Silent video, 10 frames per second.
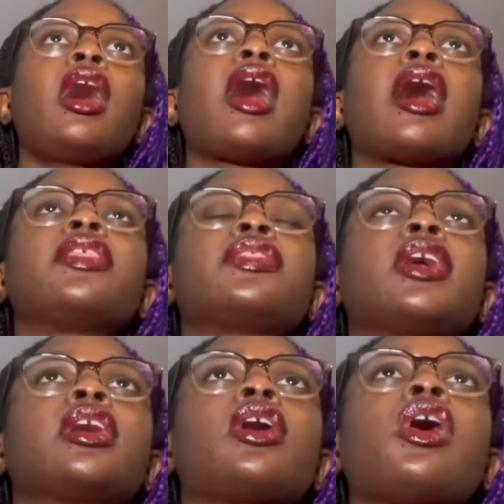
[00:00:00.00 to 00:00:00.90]
I
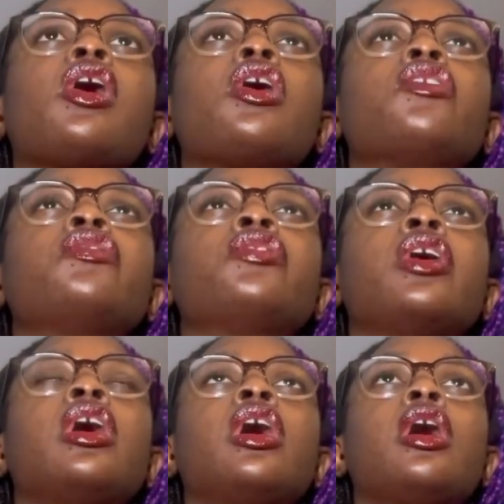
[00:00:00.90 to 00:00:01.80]
think of
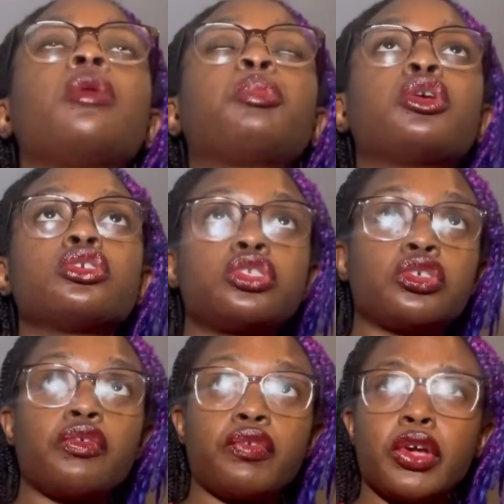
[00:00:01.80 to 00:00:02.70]

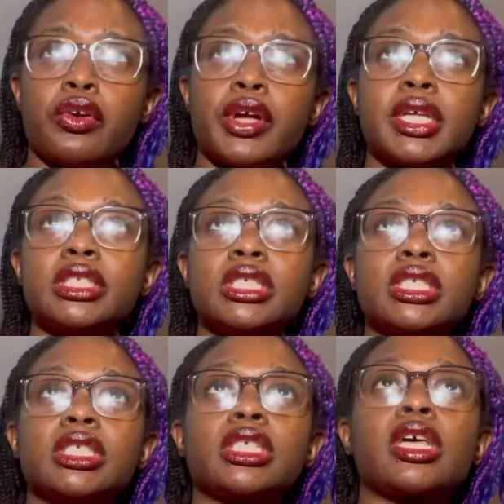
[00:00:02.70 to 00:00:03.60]

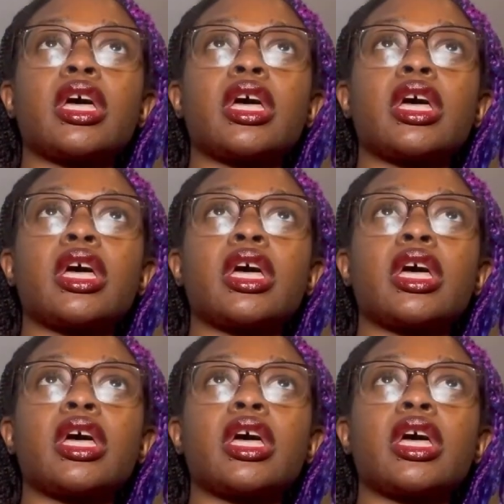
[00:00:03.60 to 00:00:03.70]
perseverance.